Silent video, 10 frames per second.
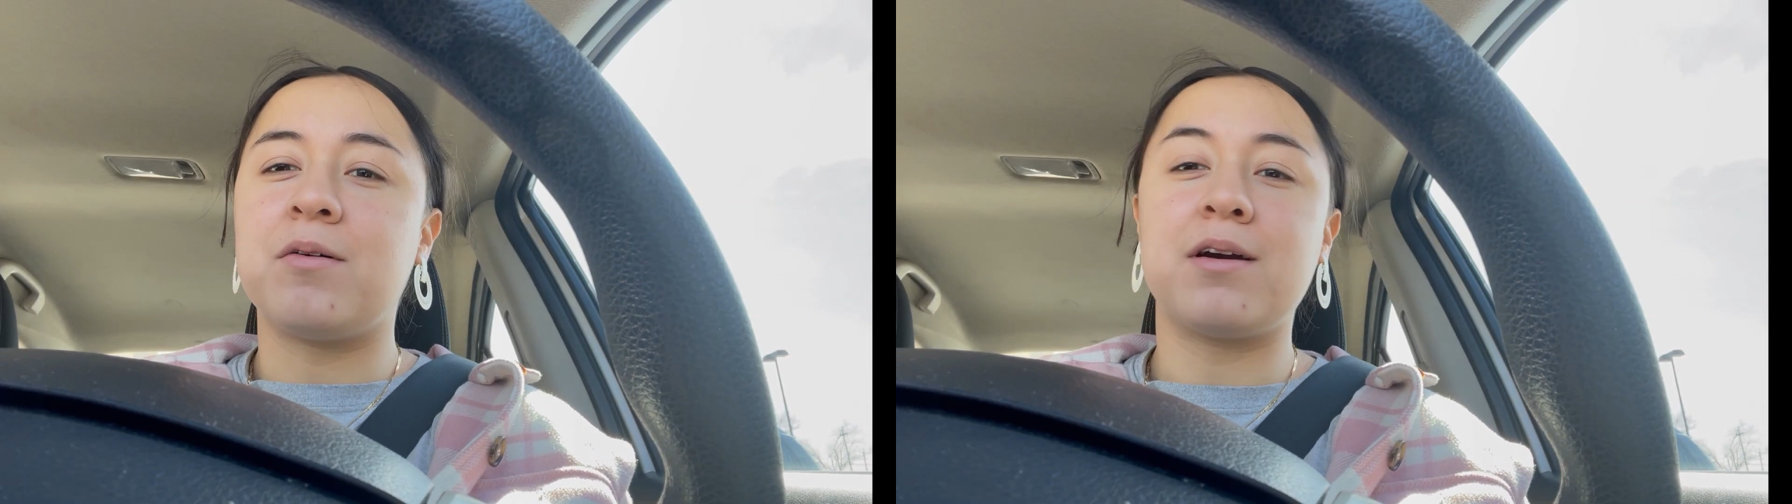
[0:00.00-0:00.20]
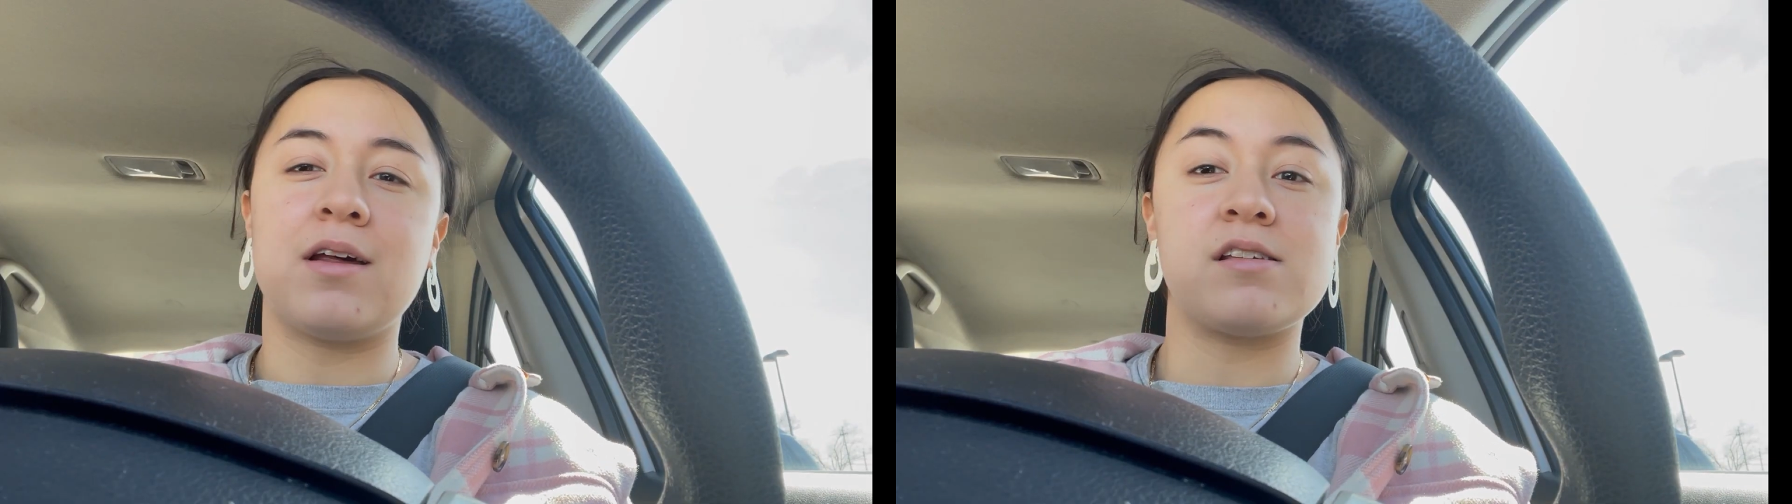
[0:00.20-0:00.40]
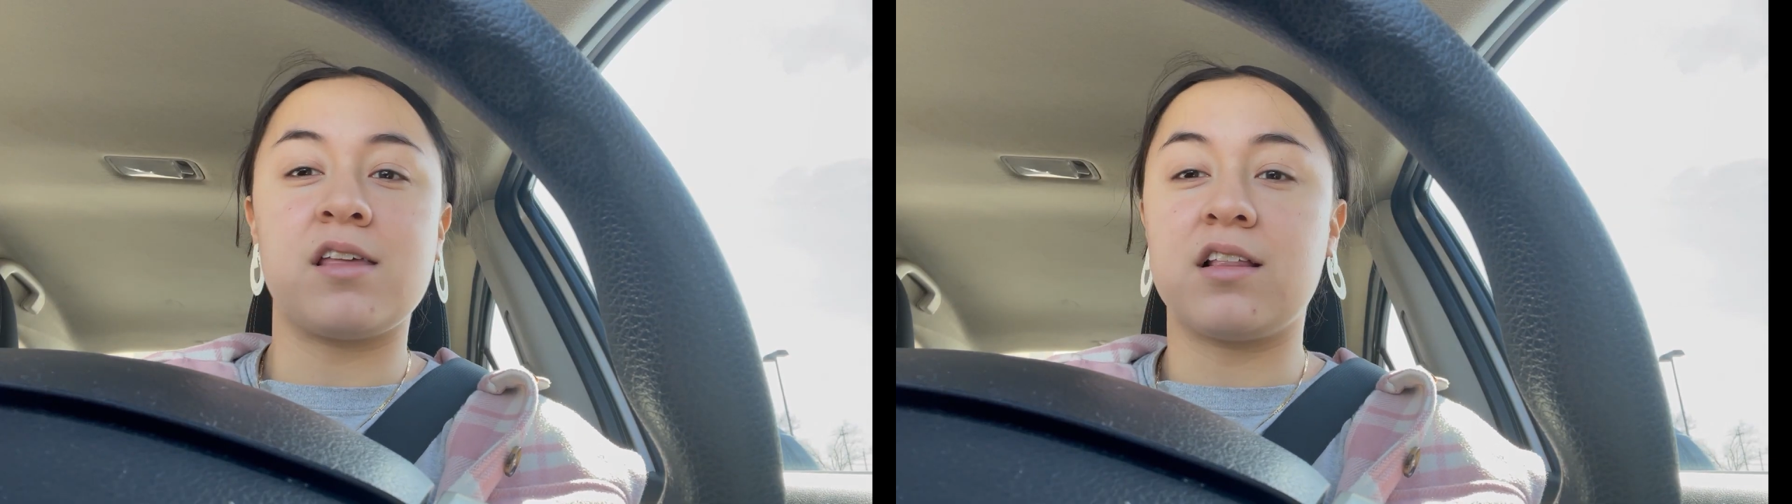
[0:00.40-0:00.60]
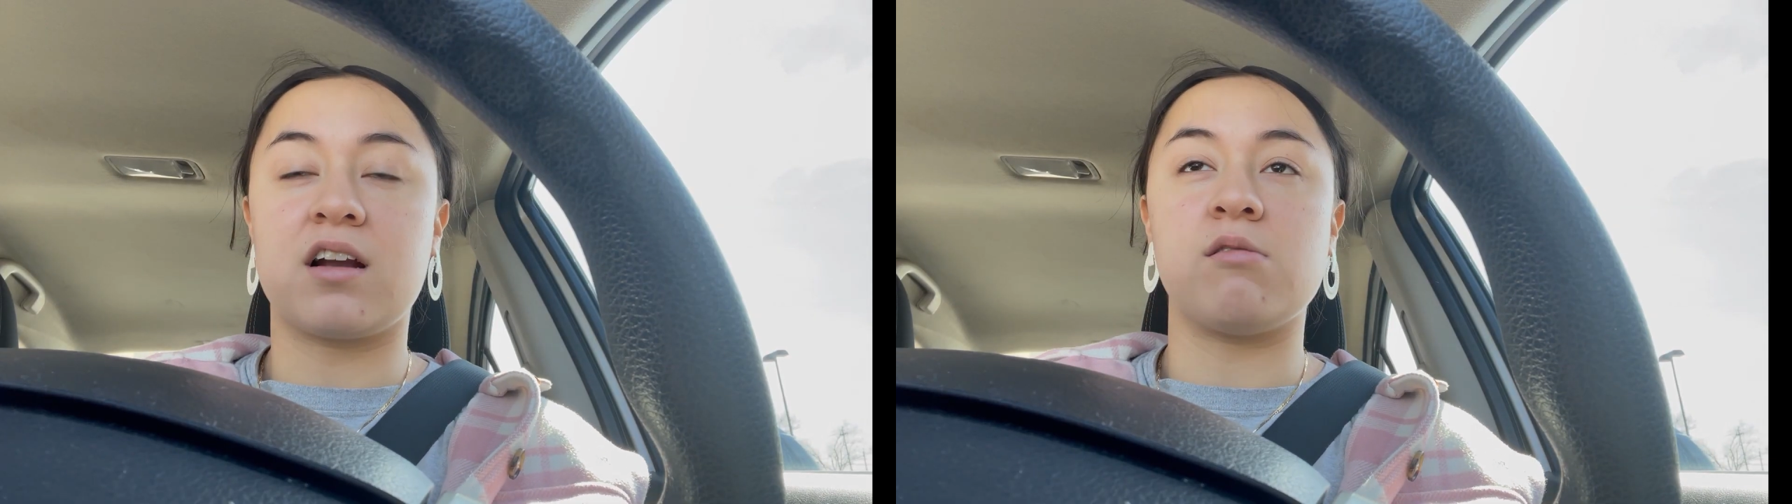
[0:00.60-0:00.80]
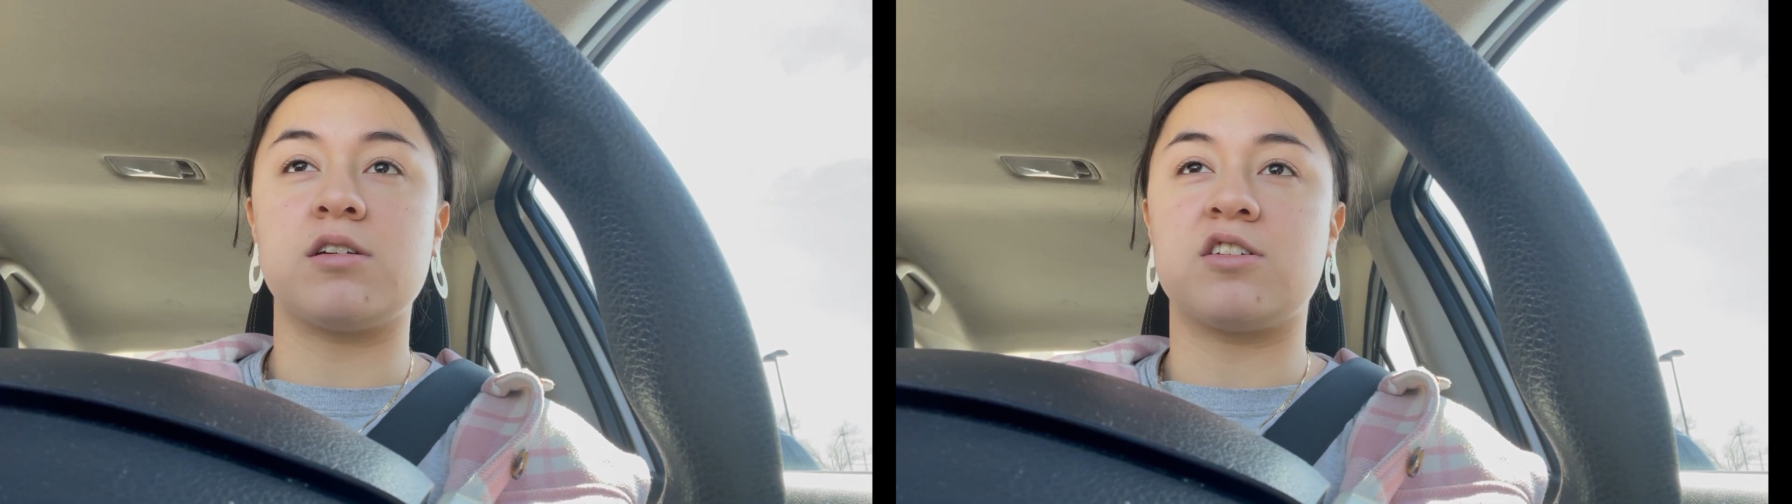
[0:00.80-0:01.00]
my god, it's not like the
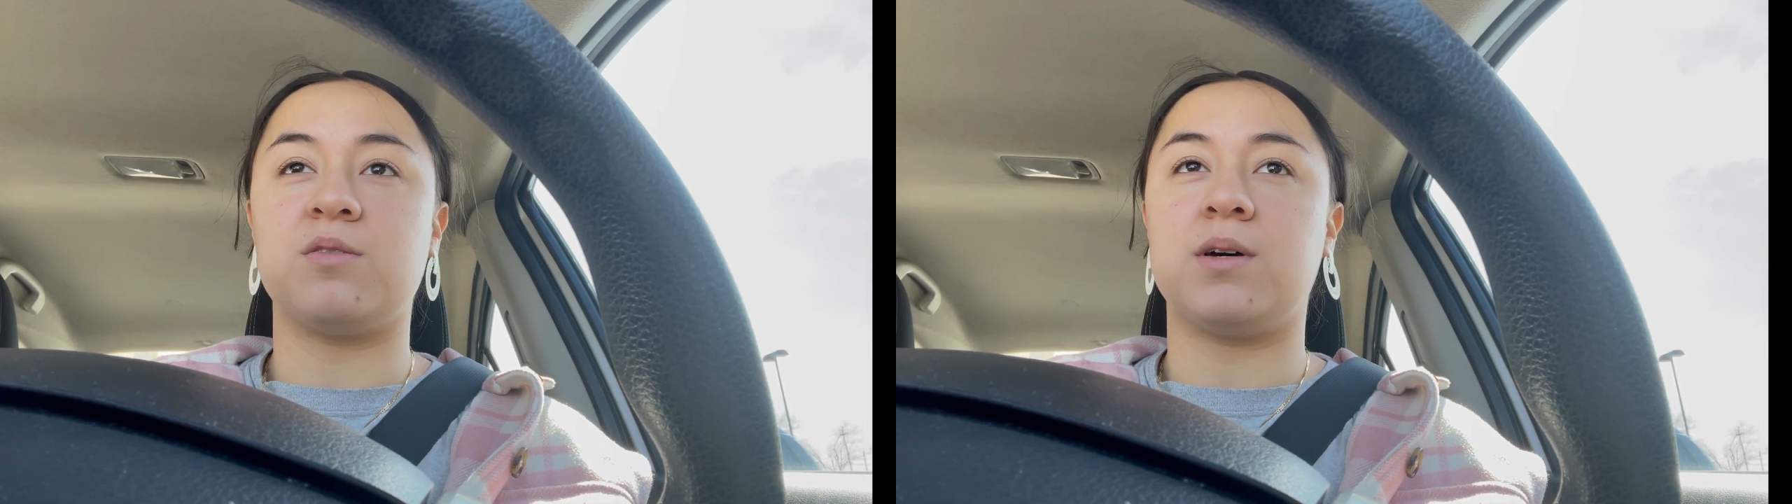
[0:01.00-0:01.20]
commercial,